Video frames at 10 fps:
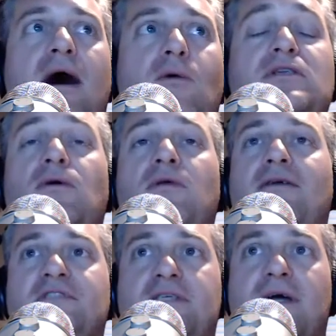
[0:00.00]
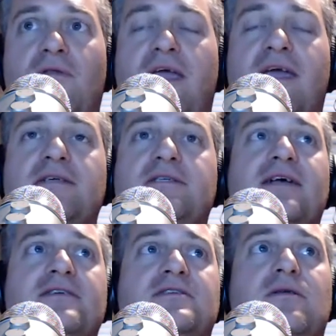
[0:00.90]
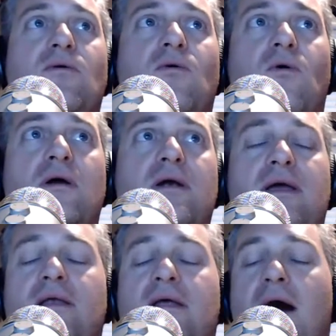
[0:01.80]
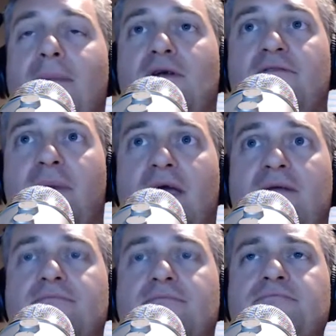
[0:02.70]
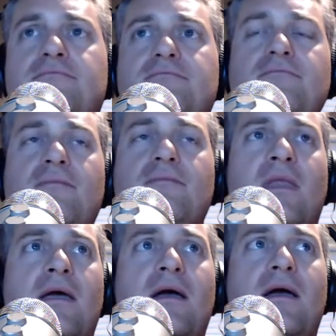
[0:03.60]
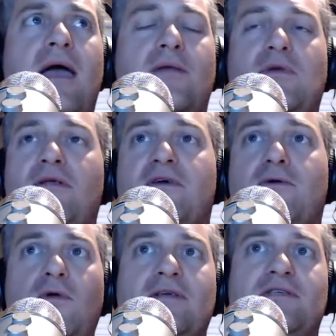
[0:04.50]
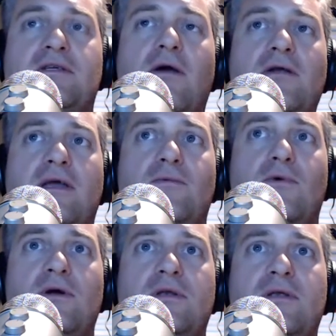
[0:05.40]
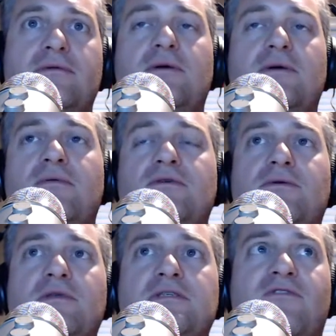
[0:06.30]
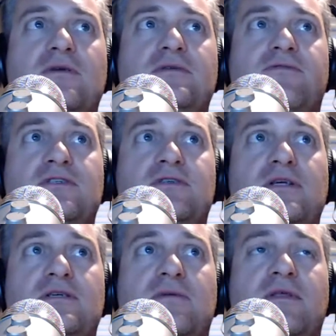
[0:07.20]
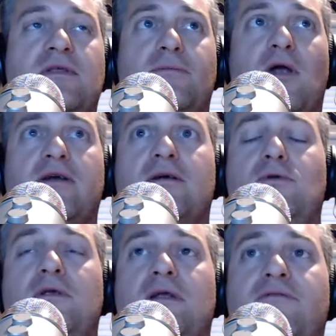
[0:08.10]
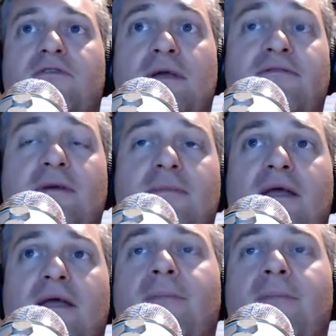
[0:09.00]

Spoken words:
We don't have stealth like an Assassin or an Operative might, and we don't have the cooldowns that a Guardian would. So there's certainly some frustration within the Marauder community for PvP.